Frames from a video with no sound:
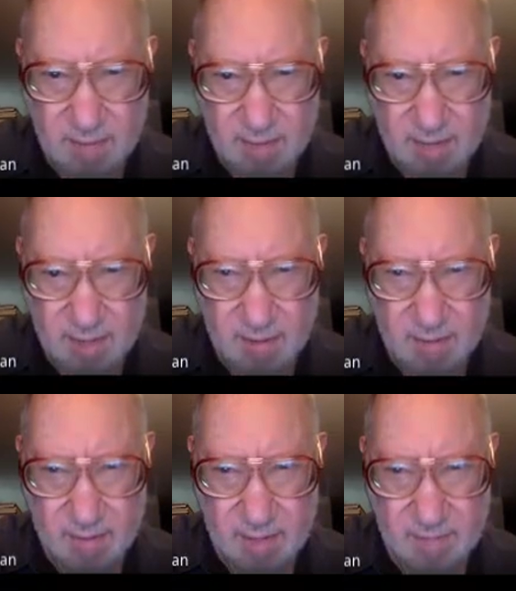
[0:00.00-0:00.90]
that
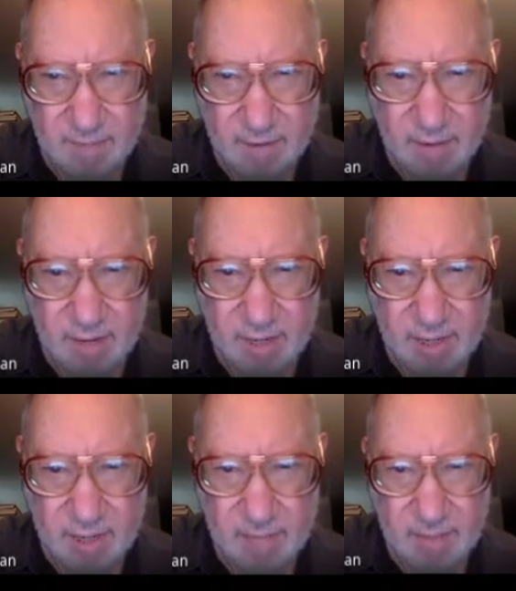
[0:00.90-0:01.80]
the invariant
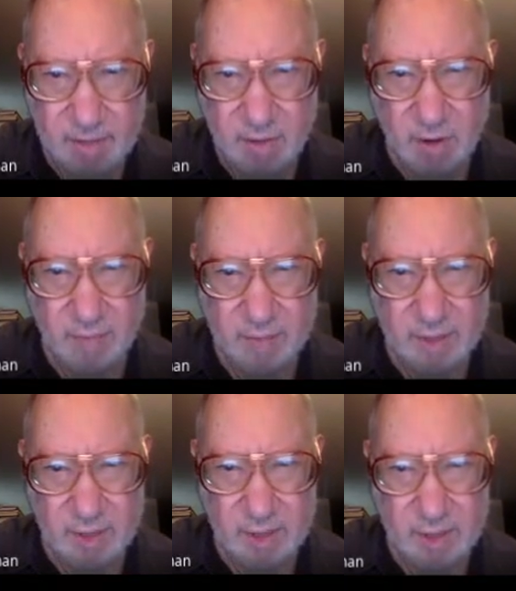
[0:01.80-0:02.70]
can be thought of
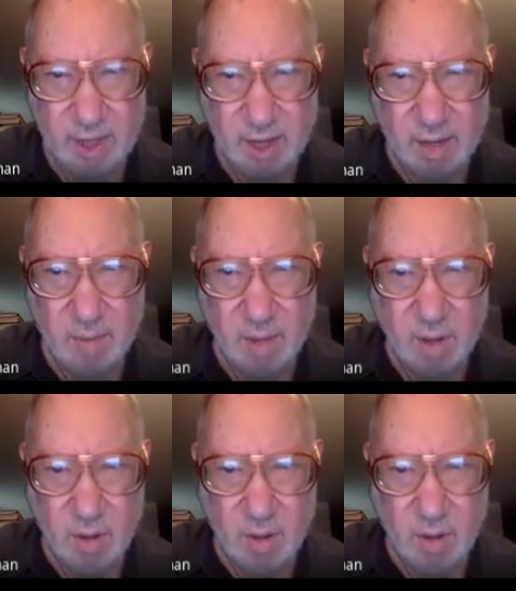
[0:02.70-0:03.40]
as a sum